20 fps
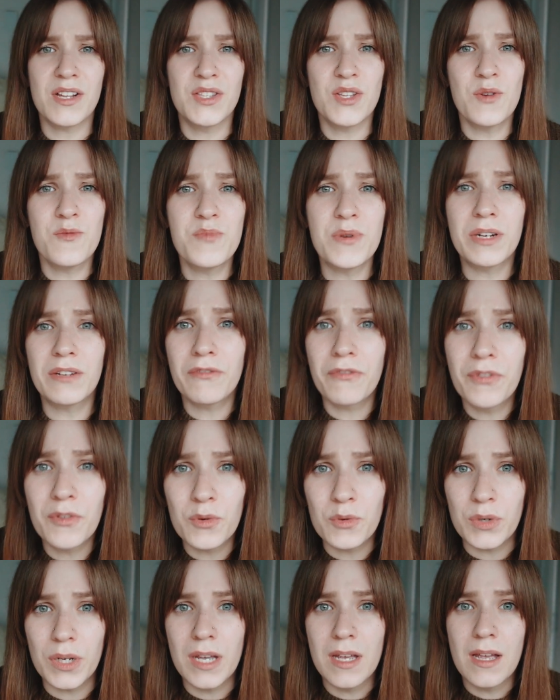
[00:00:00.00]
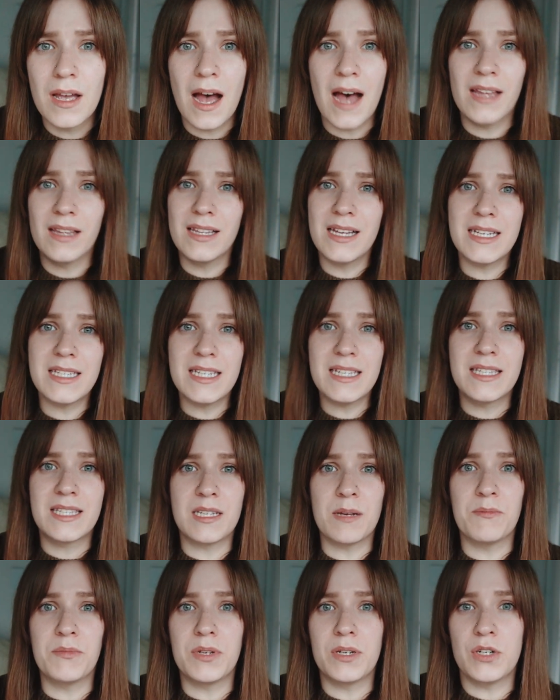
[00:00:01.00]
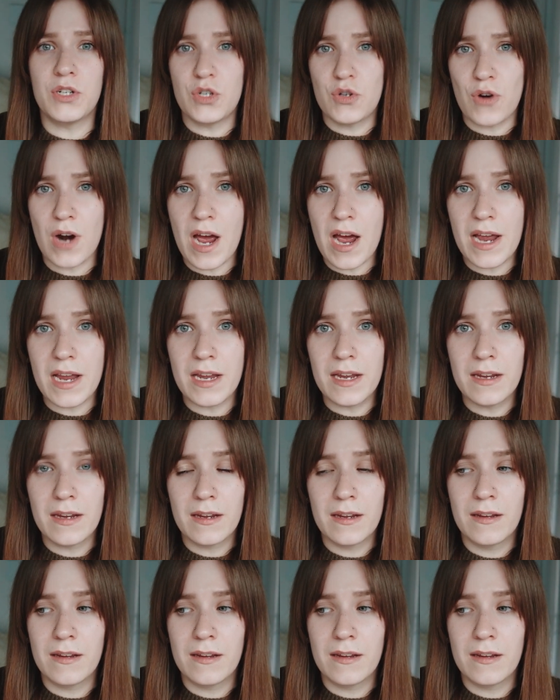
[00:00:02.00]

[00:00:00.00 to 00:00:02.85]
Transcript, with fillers: don't bring food unless it's something dry